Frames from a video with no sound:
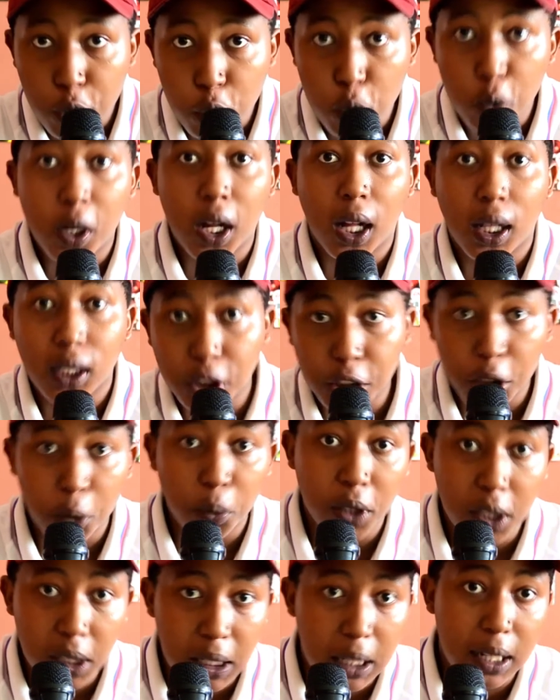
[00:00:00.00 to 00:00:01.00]
new culture
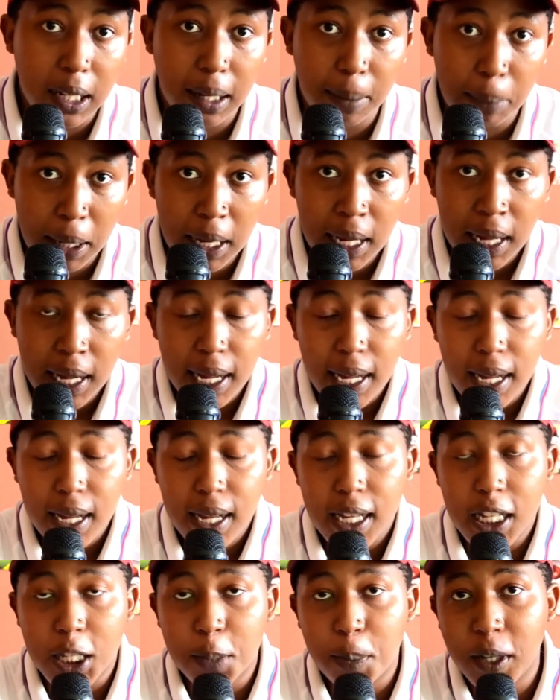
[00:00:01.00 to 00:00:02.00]
within the club,
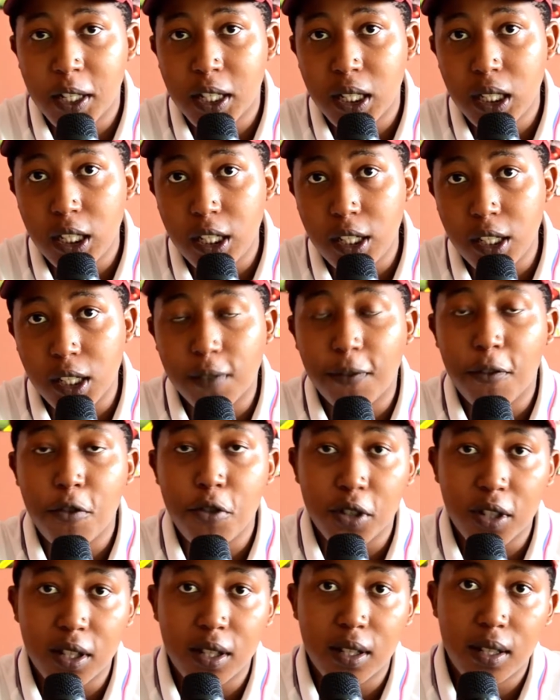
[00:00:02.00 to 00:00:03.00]
especially in his
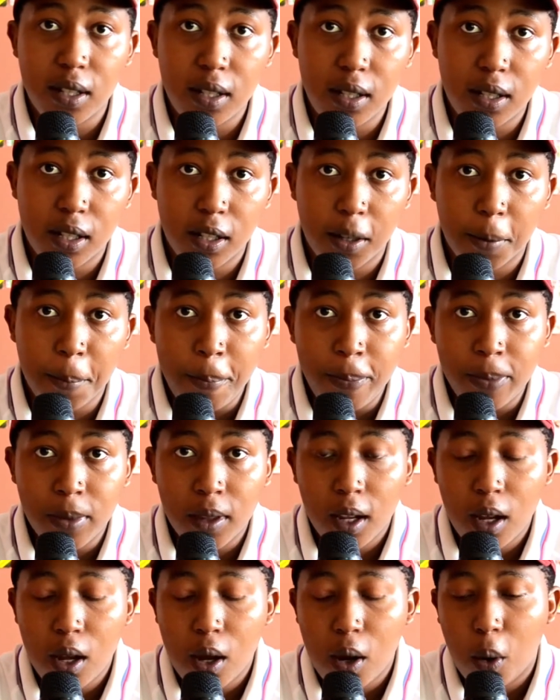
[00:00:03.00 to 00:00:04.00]
first season,
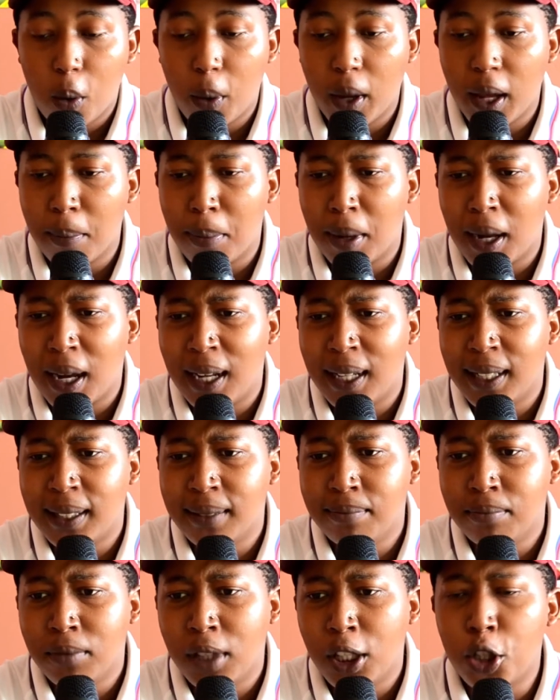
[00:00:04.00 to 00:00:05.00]
whereby
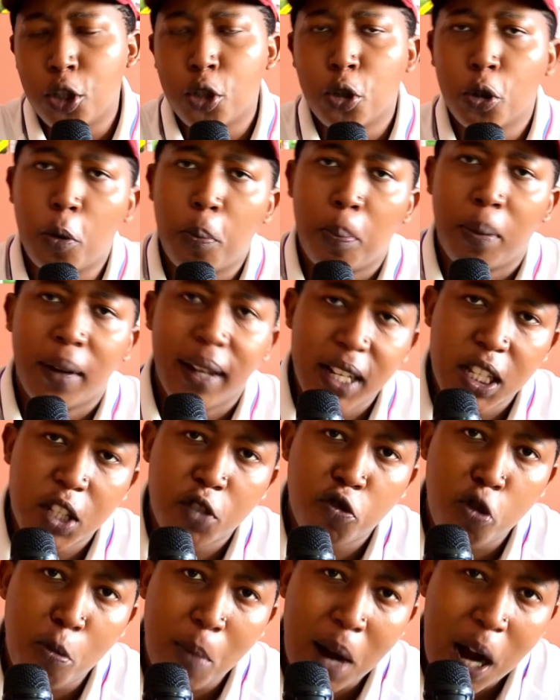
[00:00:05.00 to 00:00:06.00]
he took players
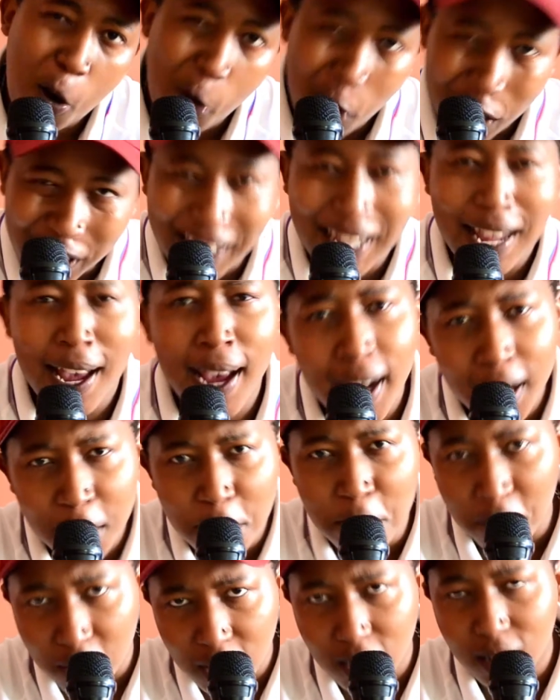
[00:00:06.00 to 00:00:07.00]
from our
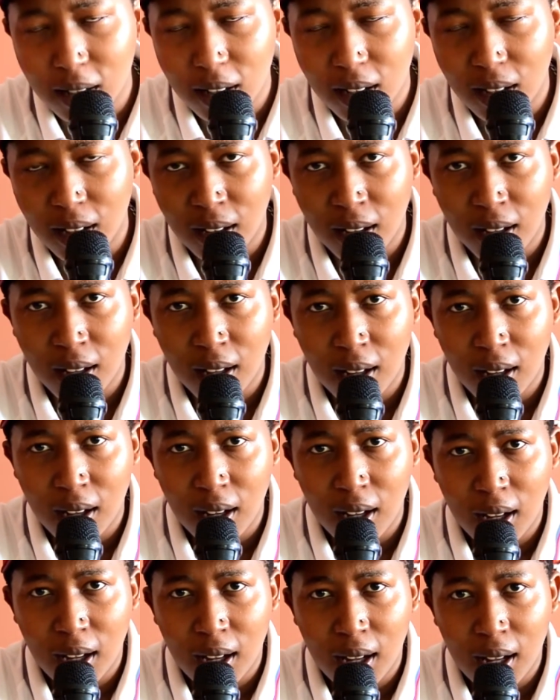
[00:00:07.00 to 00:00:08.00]
academy
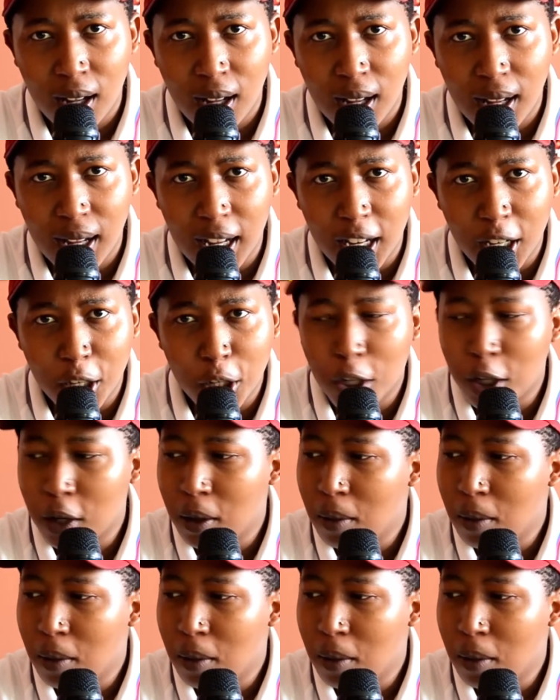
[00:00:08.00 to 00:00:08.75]
and